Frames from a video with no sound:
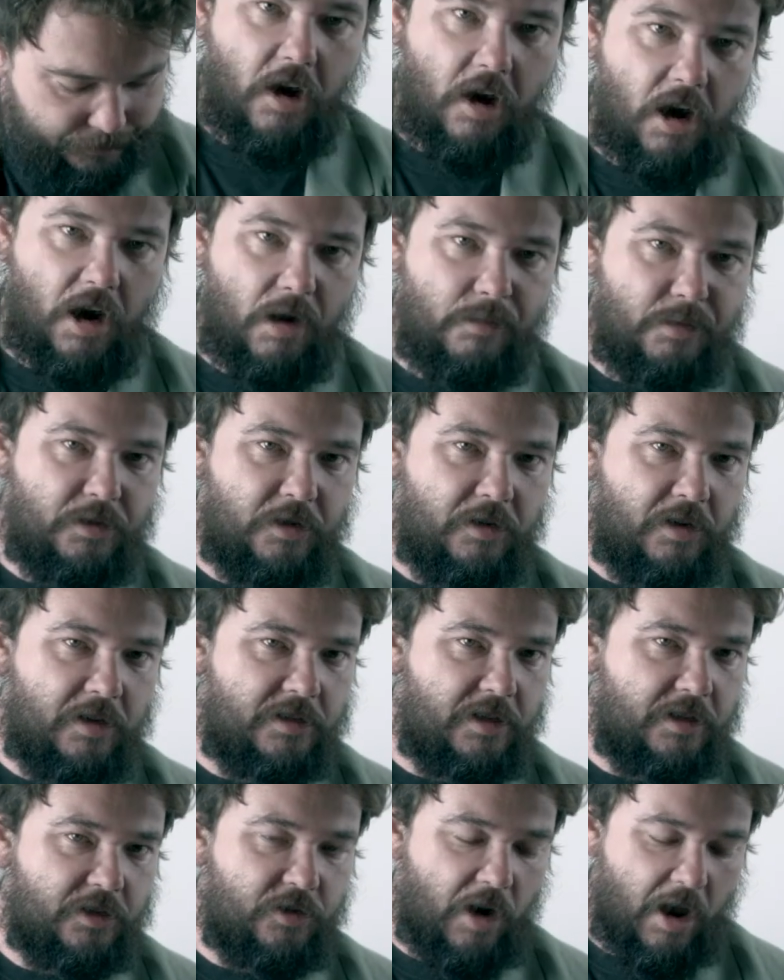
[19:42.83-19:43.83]

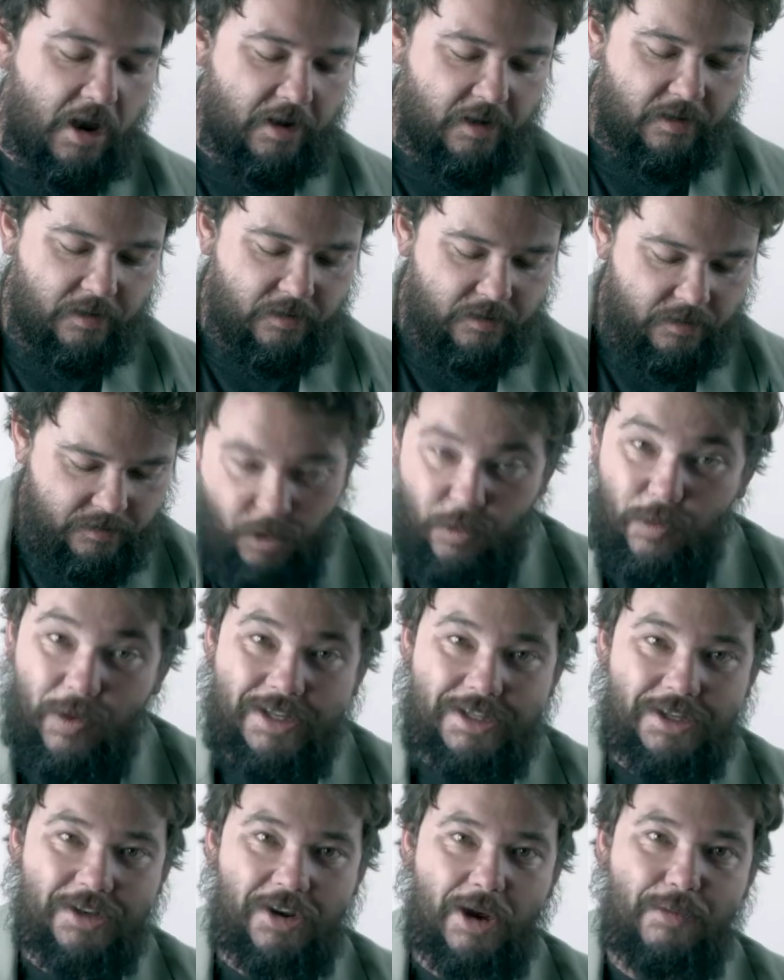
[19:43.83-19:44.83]
Opportunistic Dragon.
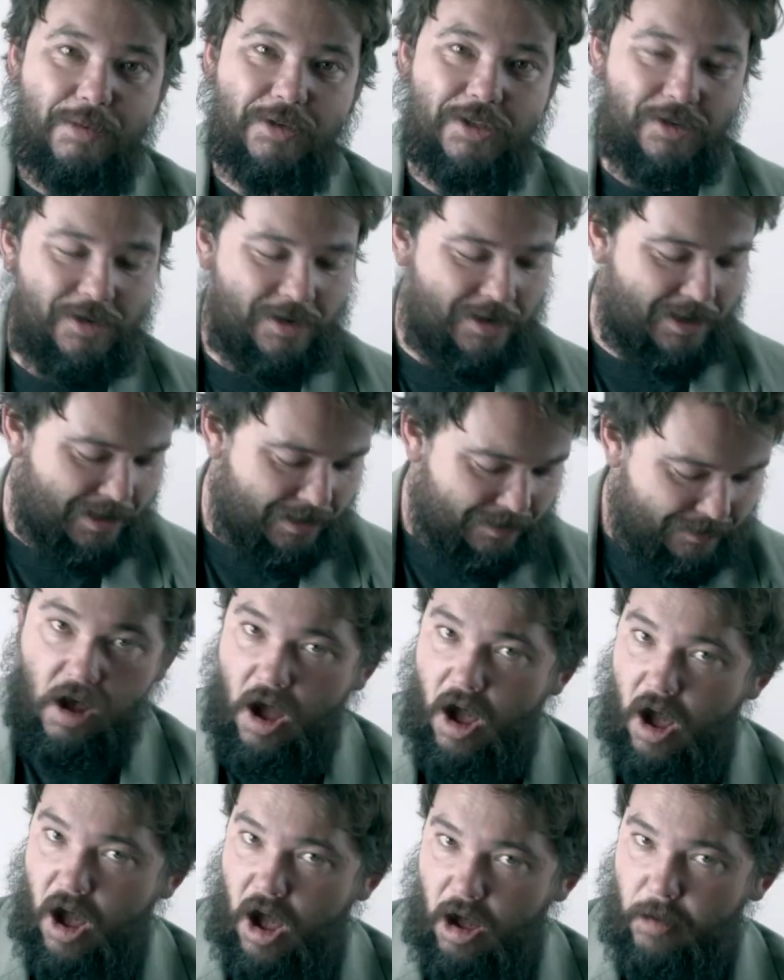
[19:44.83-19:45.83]
Wasted opportunity.
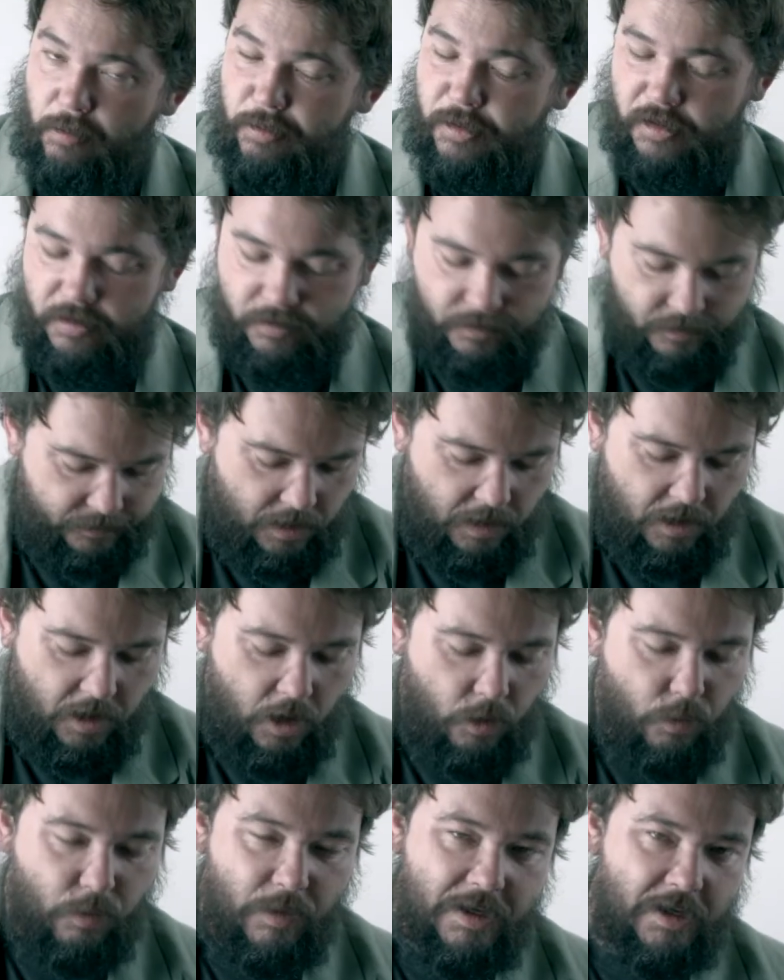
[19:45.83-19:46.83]
Opt.
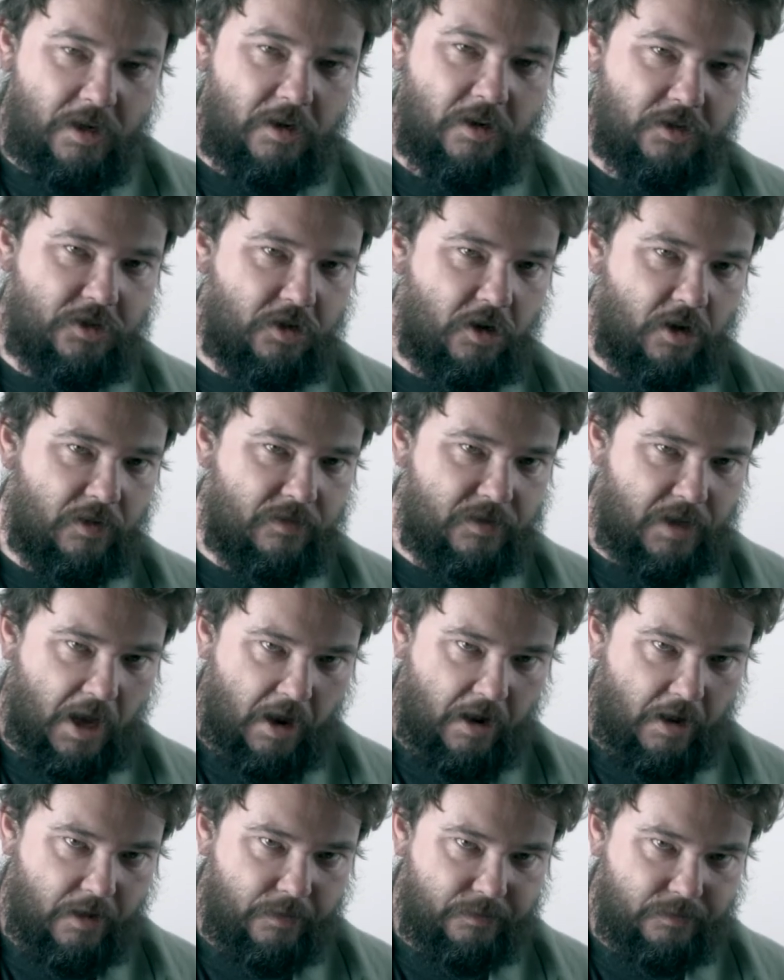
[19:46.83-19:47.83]
We need alternatives,
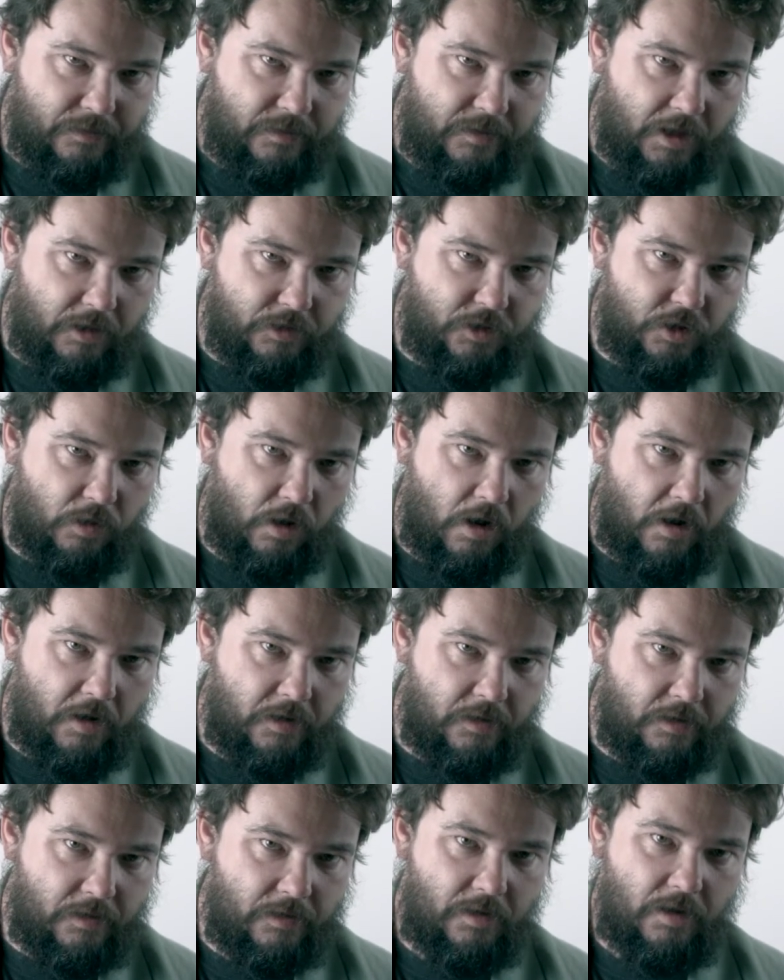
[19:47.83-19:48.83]
Hanna, yelled
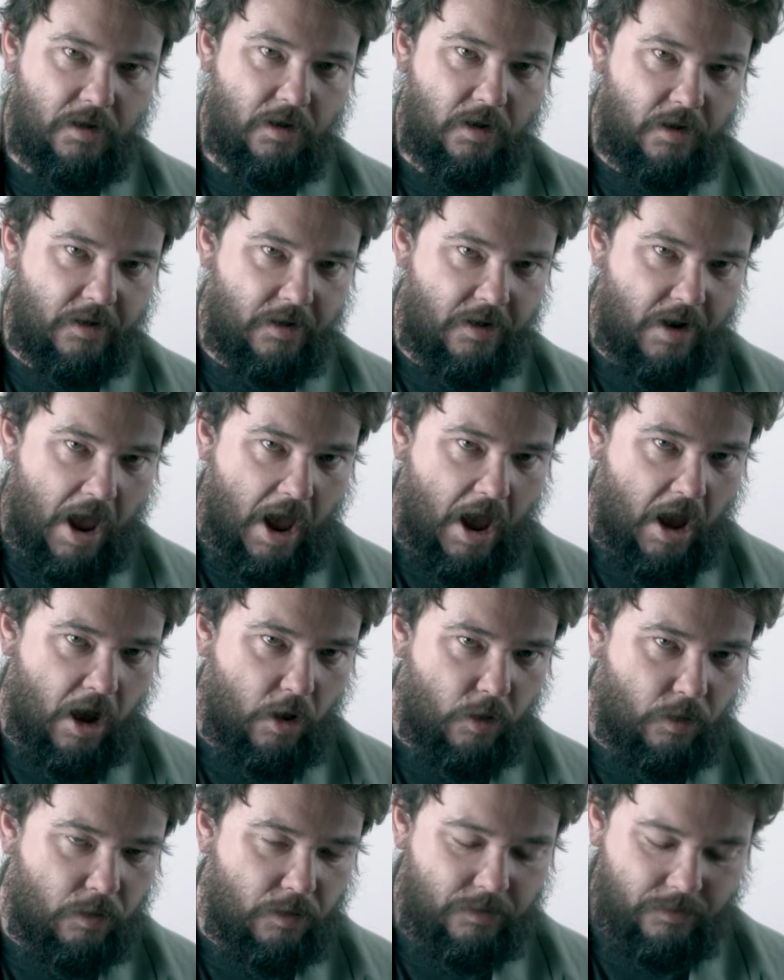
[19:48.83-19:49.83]
Gerrard. Now.